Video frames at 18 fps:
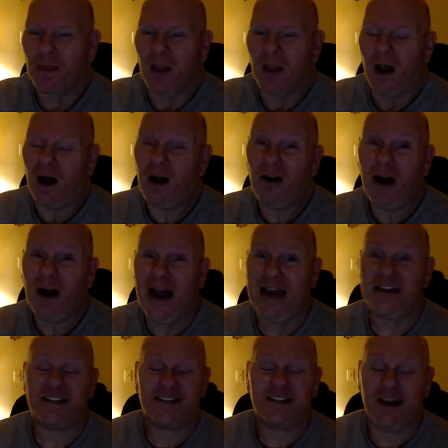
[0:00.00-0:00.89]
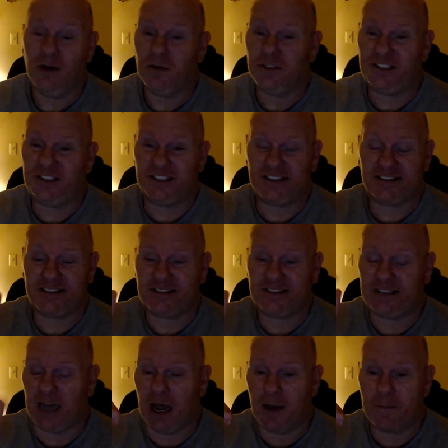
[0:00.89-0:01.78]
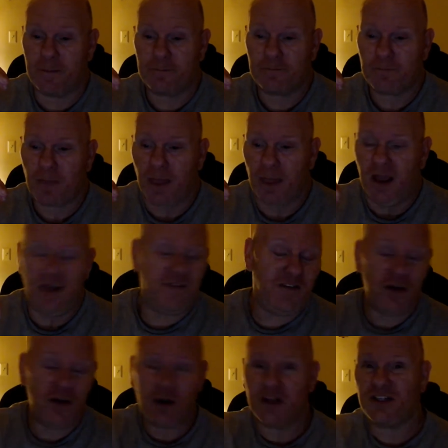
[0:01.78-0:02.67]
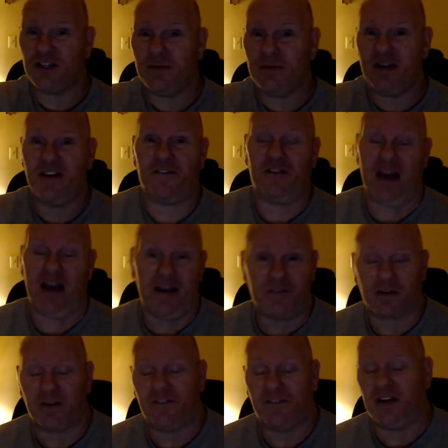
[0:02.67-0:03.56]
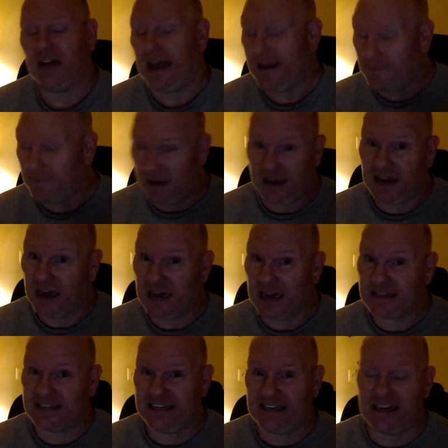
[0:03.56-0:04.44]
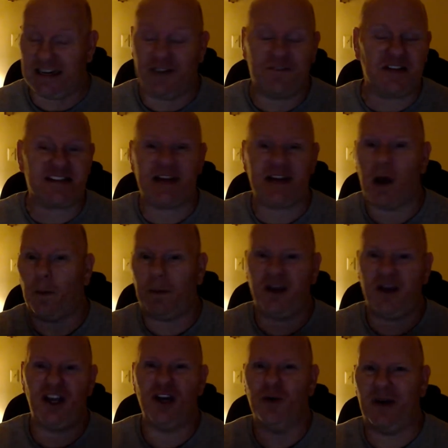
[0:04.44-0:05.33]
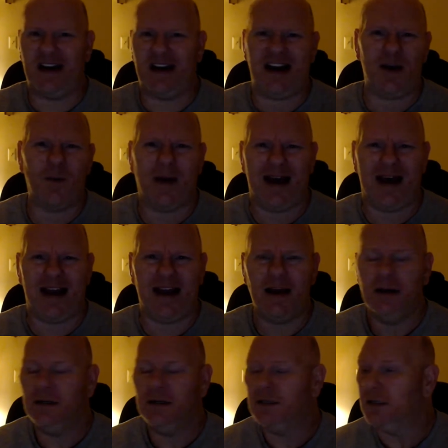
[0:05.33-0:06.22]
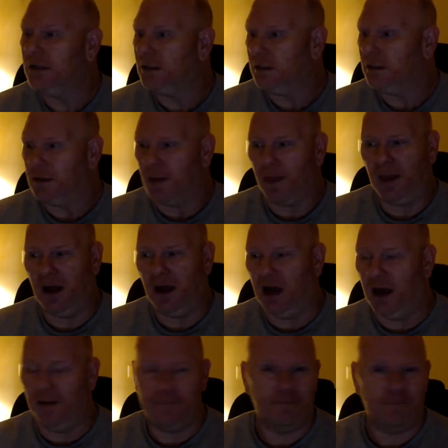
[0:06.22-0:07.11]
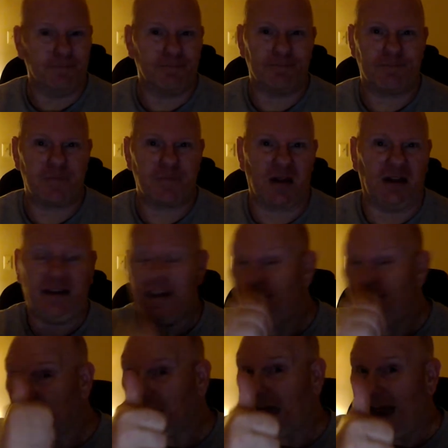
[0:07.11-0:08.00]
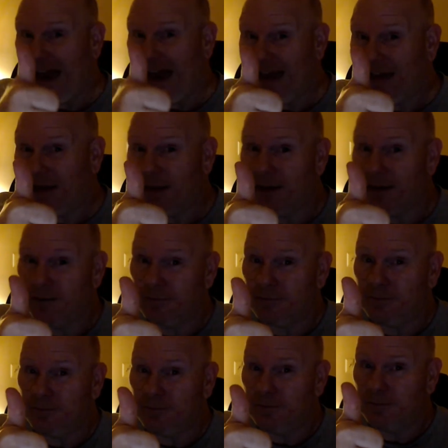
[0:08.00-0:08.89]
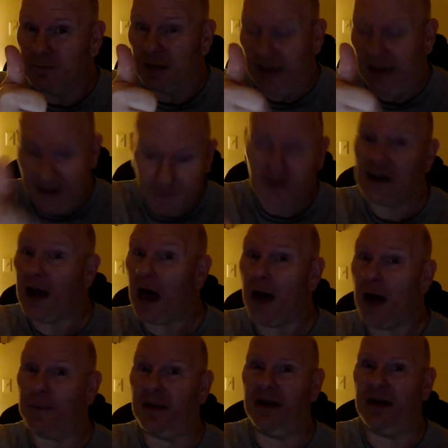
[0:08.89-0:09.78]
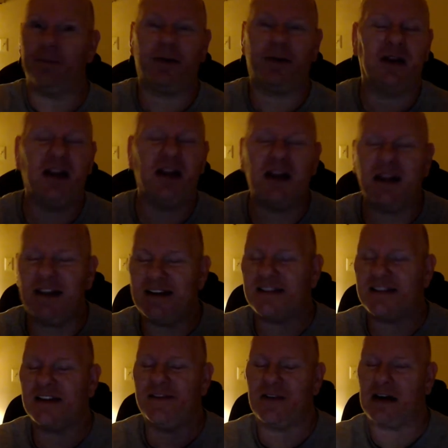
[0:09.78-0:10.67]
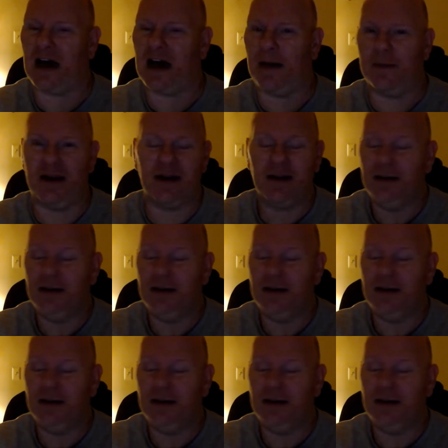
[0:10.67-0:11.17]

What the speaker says: All right, so just if you could do me a favor, if you like my content, if it's helping you in any way, um, leave a like, leave a comment. Please leave a comment.